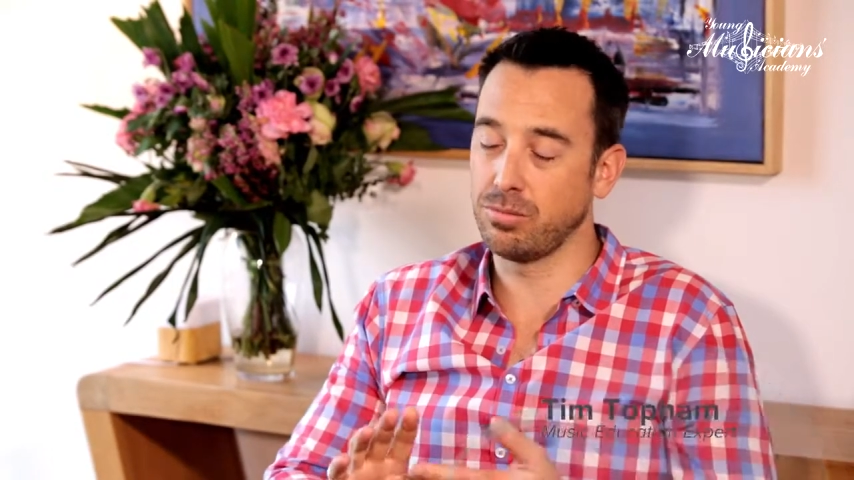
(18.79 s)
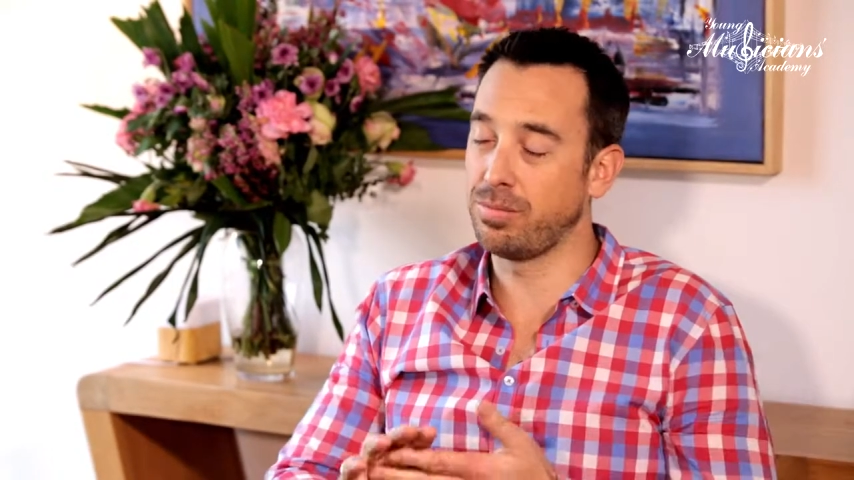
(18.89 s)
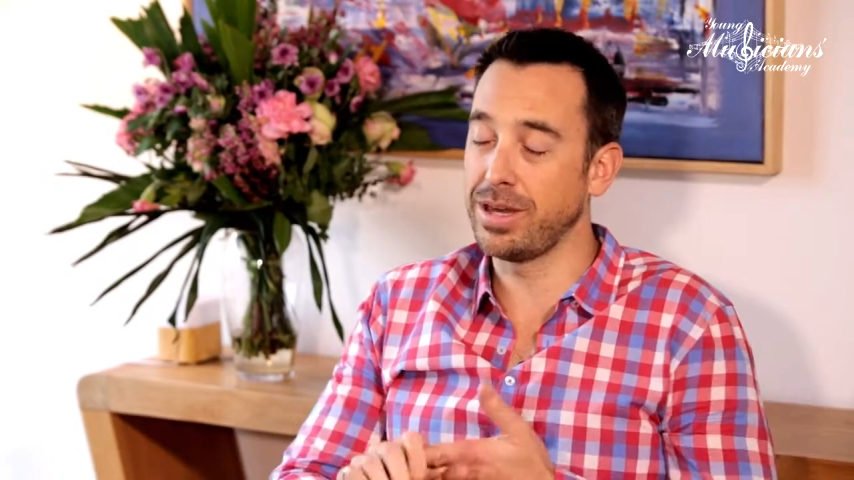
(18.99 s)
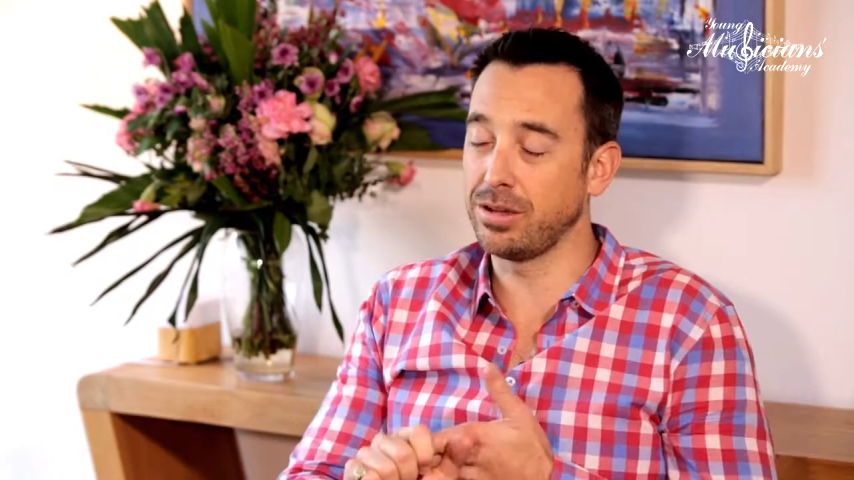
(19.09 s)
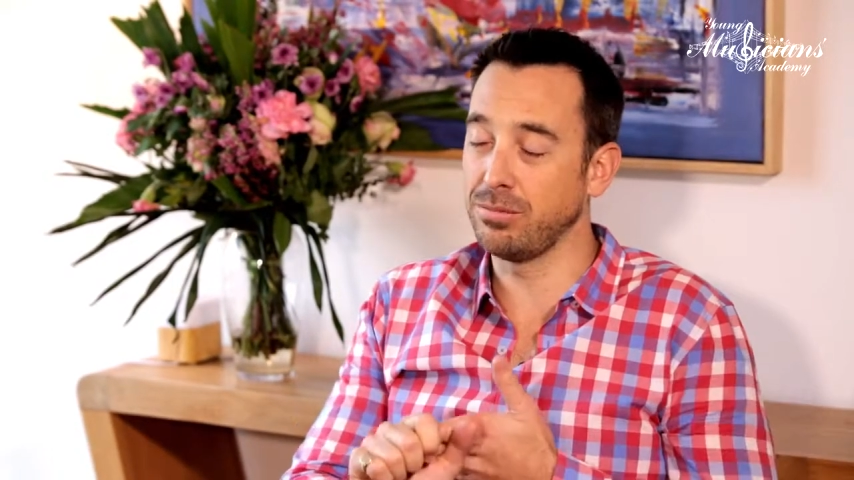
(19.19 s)

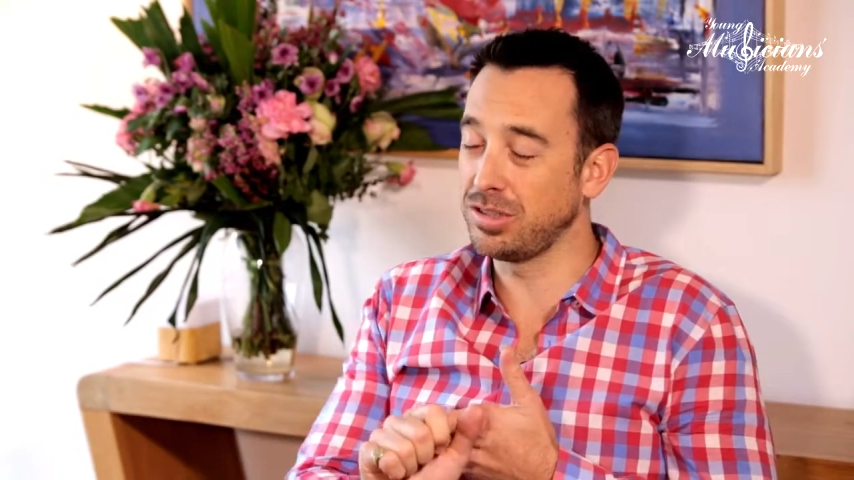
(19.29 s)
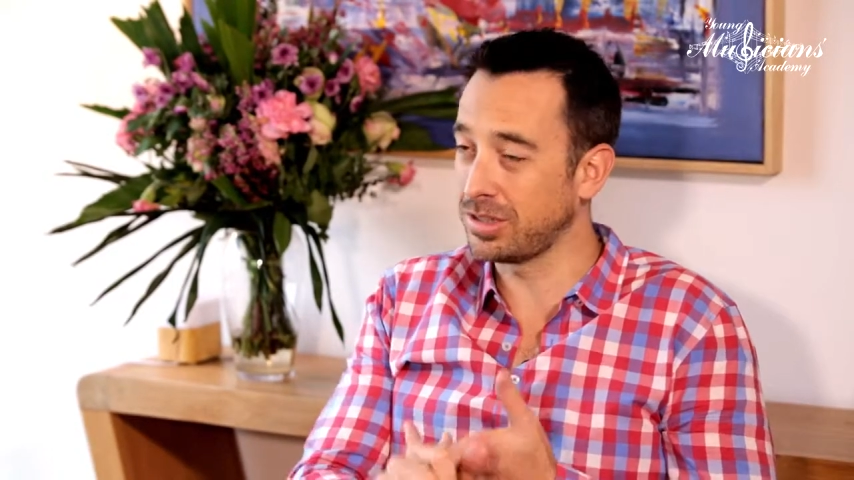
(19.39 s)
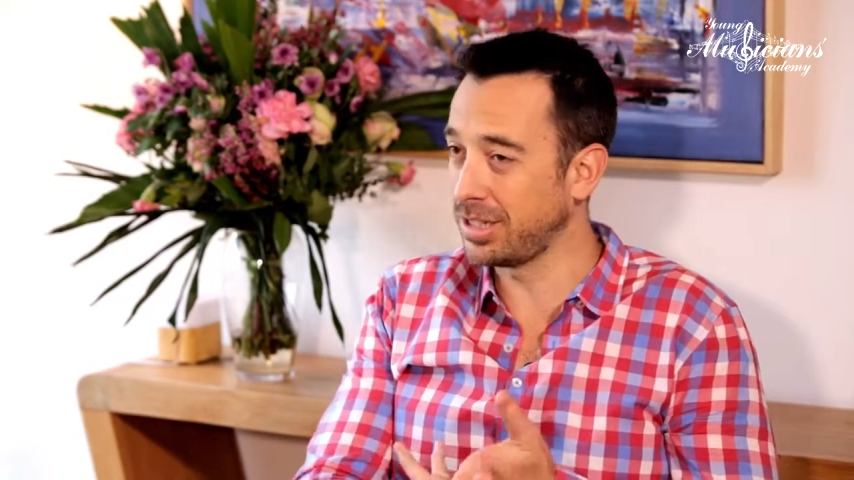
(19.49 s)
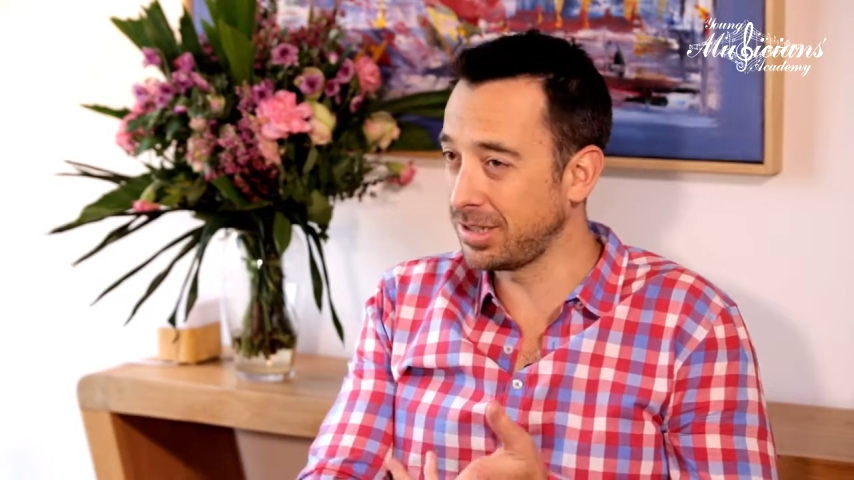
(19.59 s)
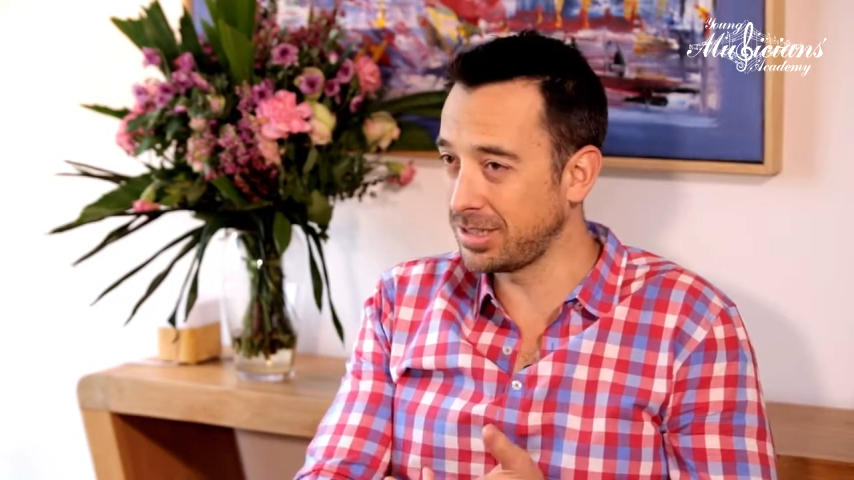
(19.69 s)
better
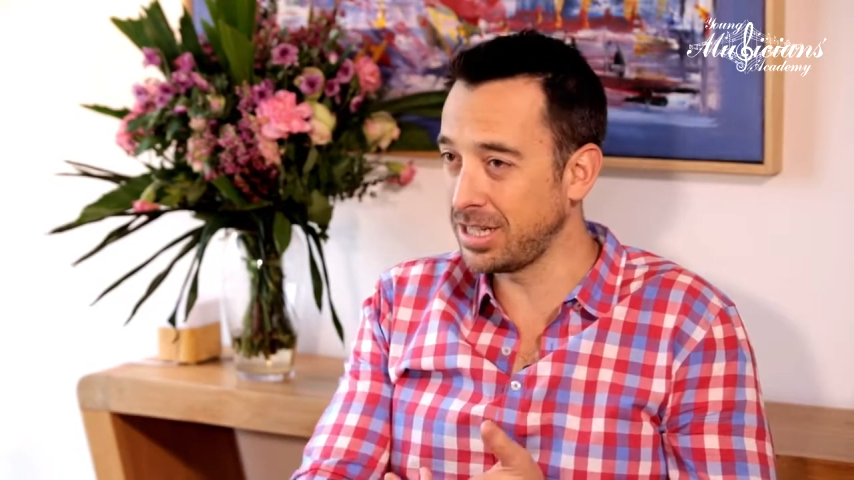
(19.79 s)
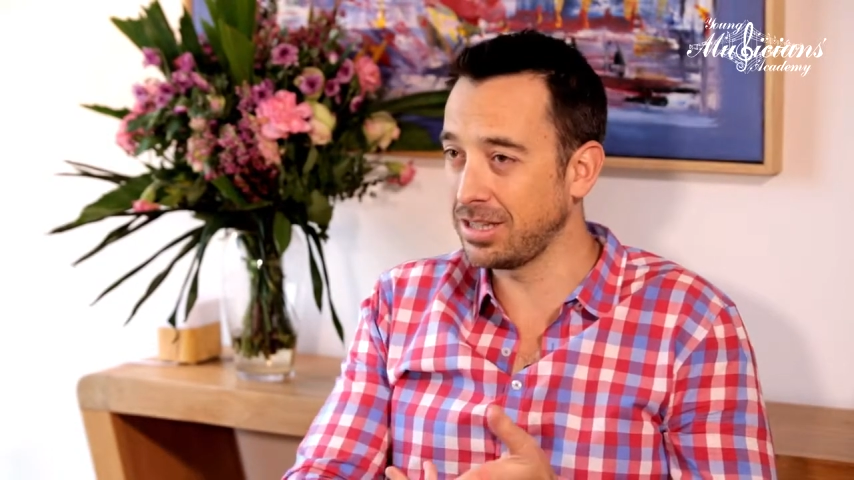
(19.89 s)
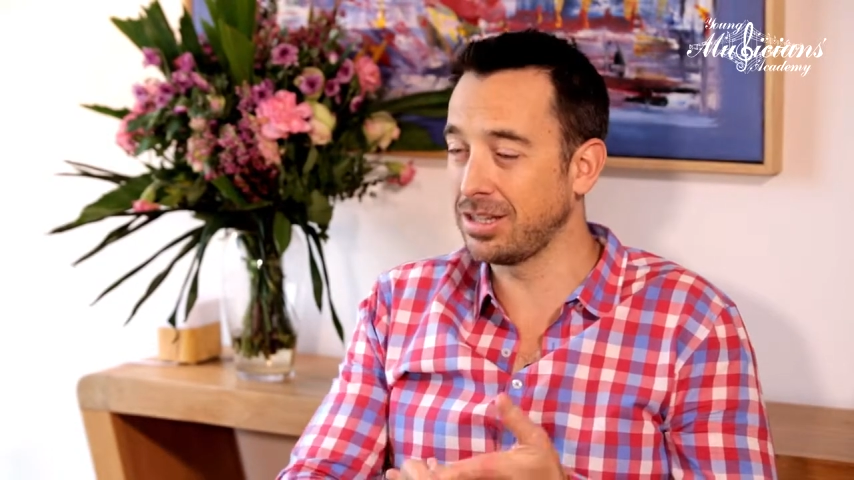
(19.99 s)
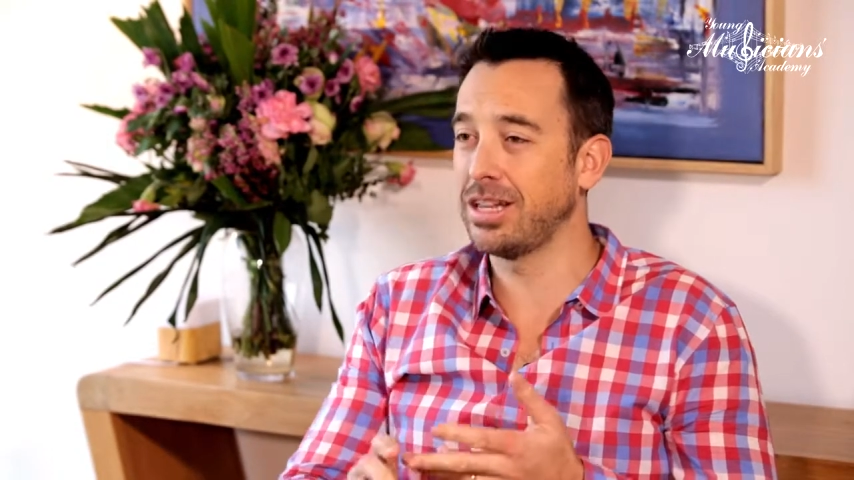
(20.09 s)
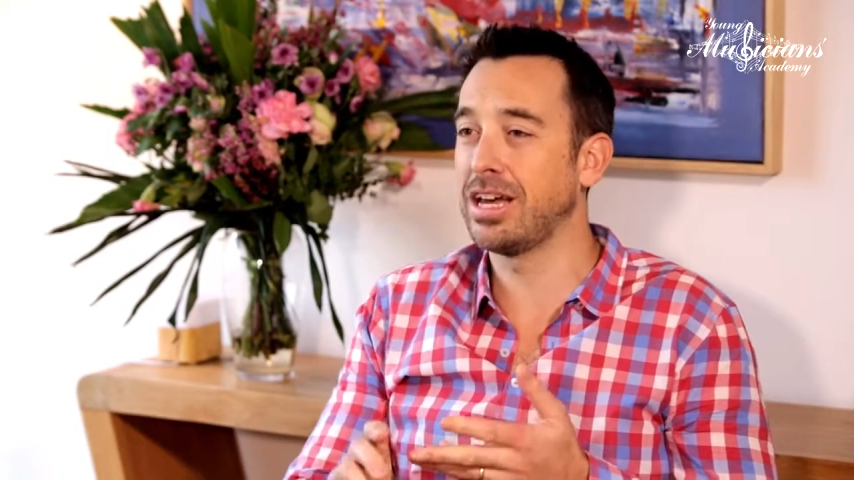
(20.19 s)
musical
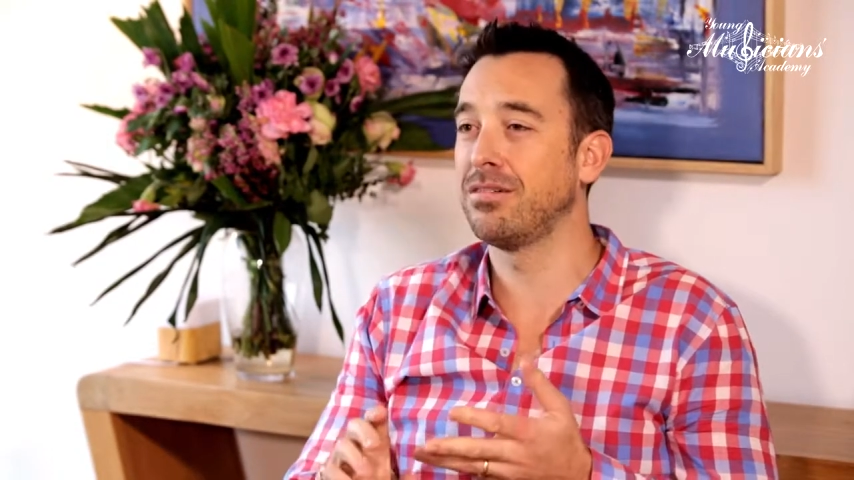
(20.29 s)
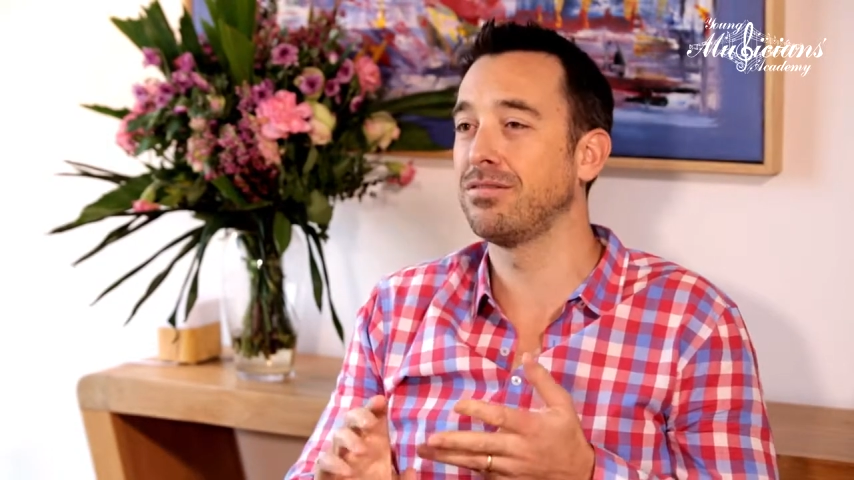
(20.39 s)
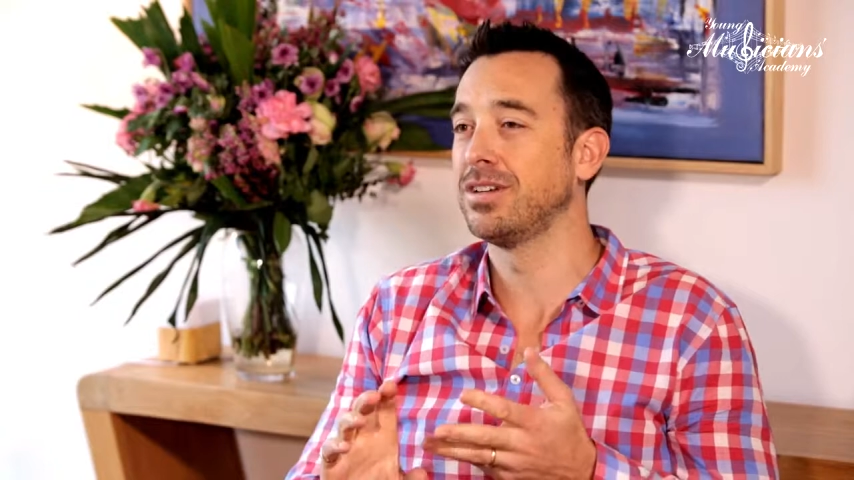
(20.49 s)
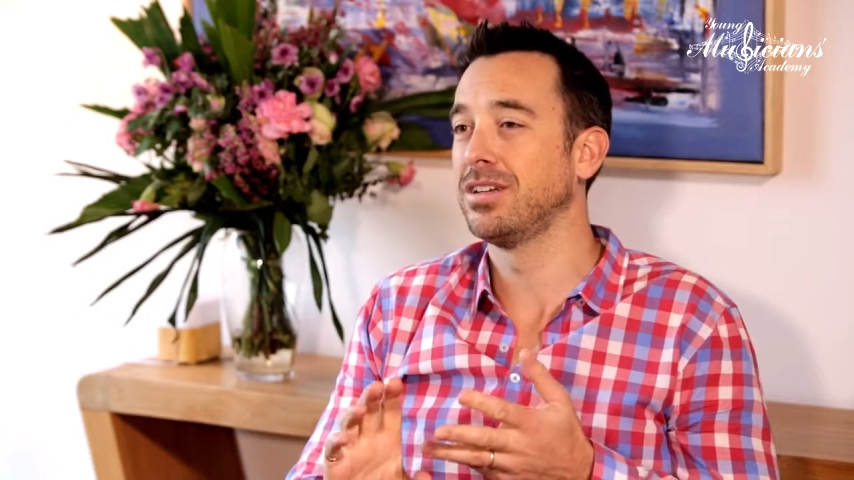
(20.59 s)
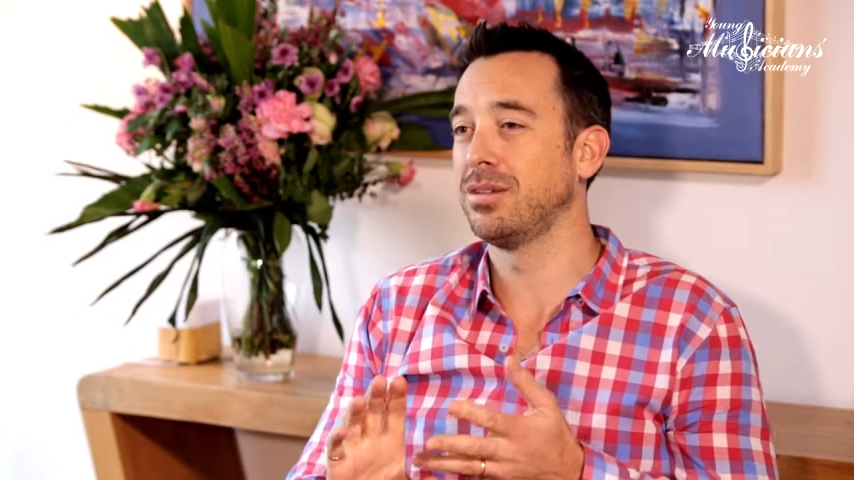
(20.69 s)
understanding they'll
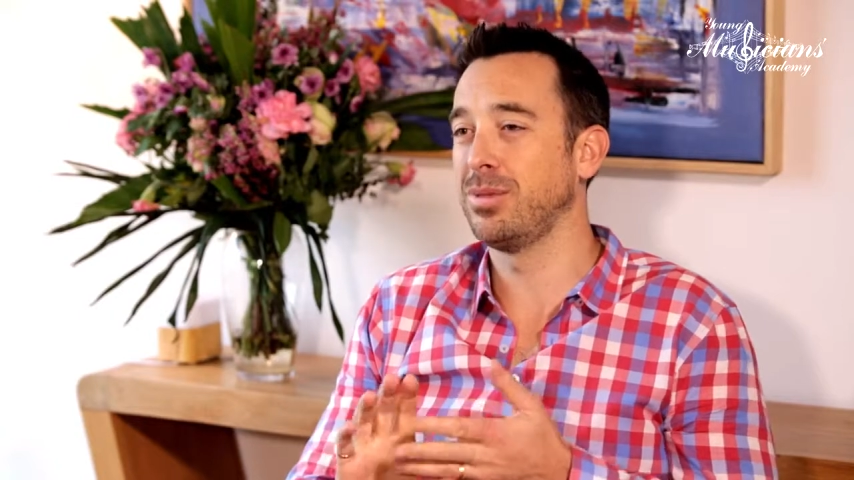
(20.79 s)
have,